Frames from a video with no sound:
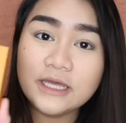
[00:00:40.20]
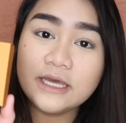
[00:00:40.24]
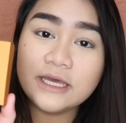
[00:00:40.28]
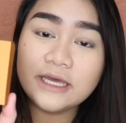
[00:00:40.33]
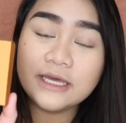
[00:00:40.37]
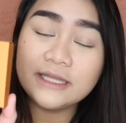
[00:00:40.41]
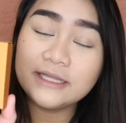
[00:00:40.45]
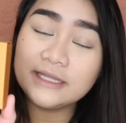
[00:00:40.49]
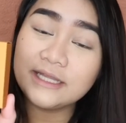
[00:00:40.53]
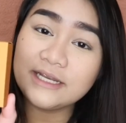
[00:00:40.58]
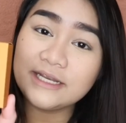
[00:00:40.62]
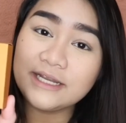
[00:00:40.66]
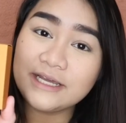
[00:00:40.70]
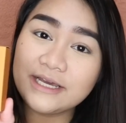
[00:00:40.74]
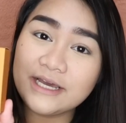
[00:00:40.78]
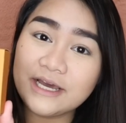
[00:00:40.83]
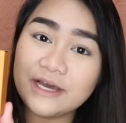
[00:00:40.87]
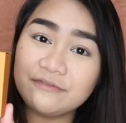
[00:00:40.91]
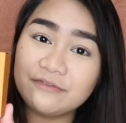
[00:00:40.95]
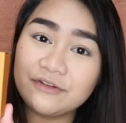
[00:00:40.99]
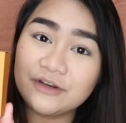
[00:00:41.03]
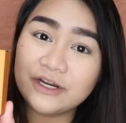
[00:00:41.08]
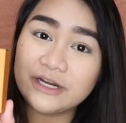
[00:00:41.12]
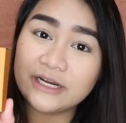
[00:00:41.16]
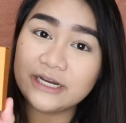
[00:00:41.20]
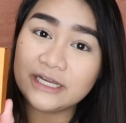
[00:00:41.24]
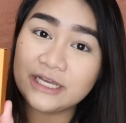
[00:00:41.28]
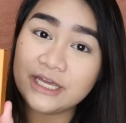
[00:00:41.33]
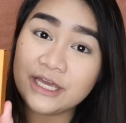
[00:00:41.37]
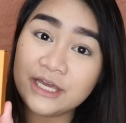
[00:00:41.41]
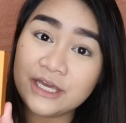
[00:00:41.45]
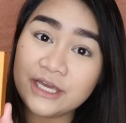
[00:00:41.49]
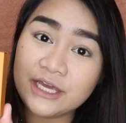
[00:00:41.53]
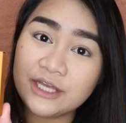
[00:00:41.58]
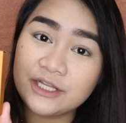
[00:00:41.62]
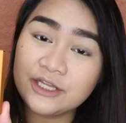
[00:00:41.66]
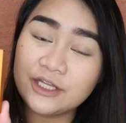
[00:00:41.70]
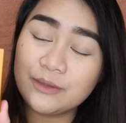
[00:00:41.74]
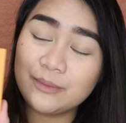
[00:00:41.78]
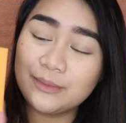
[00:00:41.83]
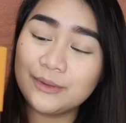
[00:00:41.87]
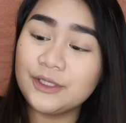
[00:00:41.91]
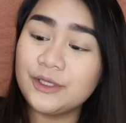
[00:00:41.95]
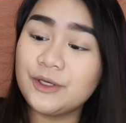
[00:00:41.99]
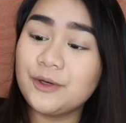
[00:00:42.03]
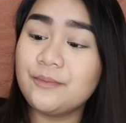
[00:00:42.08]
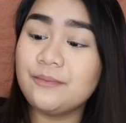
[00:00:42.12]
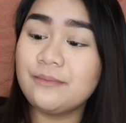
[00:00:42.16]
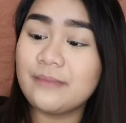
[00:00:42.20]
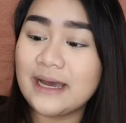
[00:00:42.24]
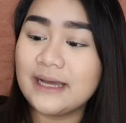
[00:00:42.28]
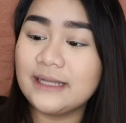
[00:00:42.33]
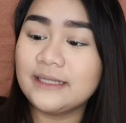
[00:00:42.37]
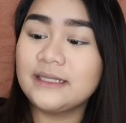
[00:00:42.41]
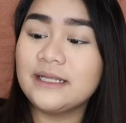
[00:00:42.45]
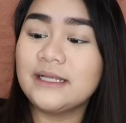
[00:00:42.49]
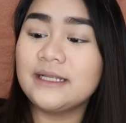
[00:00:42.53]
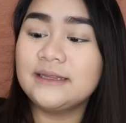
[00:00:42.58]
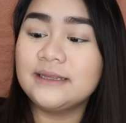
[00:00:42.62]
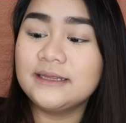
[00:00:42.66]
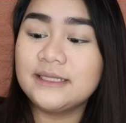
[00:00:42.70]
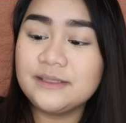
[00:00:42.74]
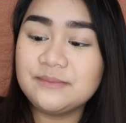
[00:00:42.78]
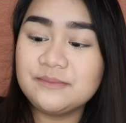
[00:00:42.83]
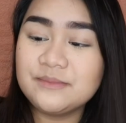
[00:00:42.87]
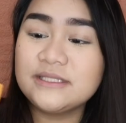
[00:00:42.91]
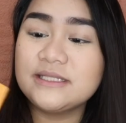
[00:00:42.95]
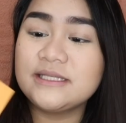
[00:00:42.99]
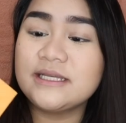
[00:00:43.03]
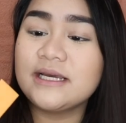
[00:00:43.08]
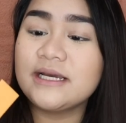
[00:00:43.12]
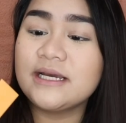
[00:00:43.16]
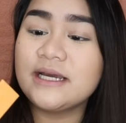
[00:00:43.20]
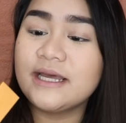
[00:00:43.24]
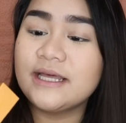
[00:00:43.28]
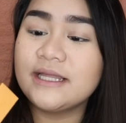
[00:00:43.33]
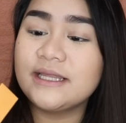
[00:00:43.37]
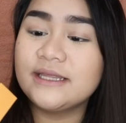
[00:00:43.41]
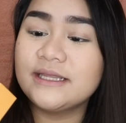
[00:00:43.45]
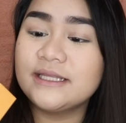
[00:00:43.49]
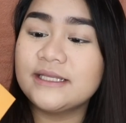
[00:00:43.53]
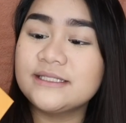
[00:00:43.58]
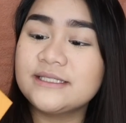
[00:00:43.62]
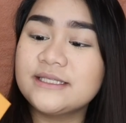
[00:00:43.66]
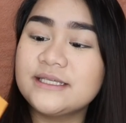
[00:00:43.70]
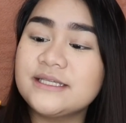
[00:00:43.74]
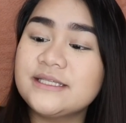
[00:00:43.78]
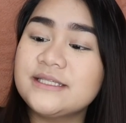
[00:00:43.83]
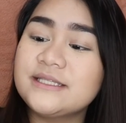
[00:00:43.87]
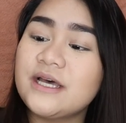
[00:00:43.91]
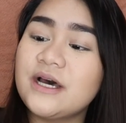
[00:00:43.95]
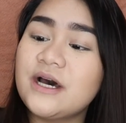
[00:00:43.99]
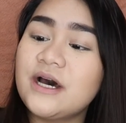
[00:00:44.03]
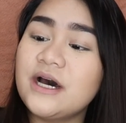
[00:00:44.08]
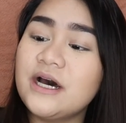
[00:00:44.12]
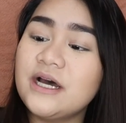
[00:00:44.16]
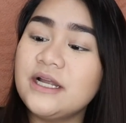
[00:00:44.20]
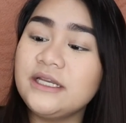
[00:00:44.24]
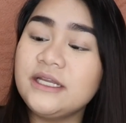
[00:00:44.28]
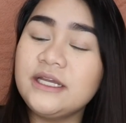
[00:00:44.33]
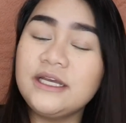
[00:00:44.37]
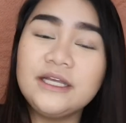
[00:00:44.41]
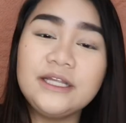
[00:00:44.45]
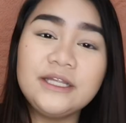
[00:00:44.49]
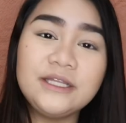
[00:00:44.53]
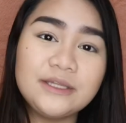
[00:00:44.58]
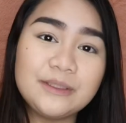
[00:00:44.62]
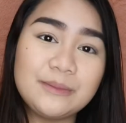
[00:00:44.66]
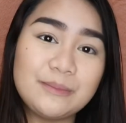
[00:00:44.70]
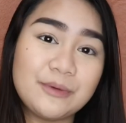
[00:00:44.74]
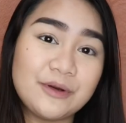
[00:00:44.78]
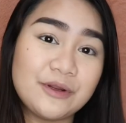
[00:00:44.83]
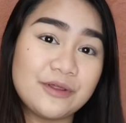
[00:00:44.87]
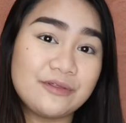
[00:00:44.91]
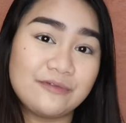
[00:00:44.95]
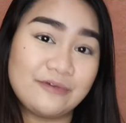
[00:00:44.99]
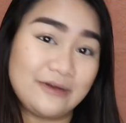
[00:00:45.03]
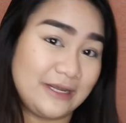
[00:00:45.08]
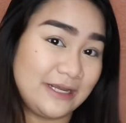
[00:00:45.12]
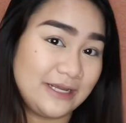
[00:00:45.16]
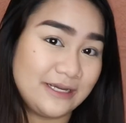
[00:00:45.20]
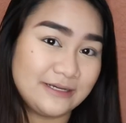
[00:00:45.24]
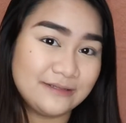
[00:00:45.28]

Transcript: And then I have your KKW Matte Lipstick and this is Honey number 3.